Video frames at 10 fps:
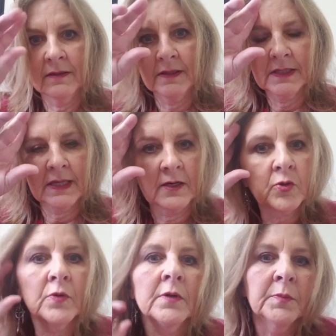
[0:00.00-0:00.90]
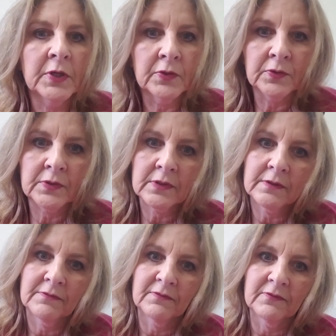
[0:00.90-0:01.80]
sexual abuse,
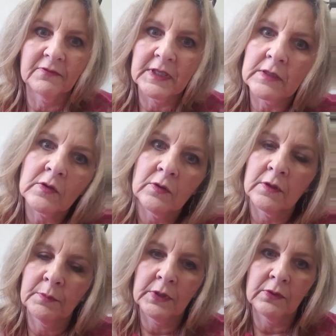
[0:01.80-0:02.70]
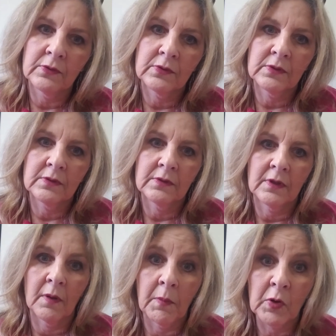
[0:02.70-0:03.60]
physical abuse,
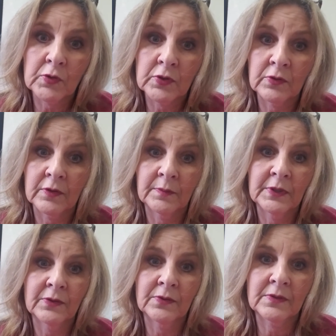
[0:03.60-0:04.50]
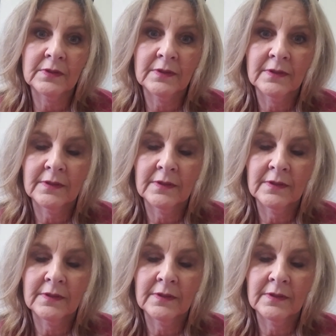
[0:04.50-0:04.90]
emotional abuse,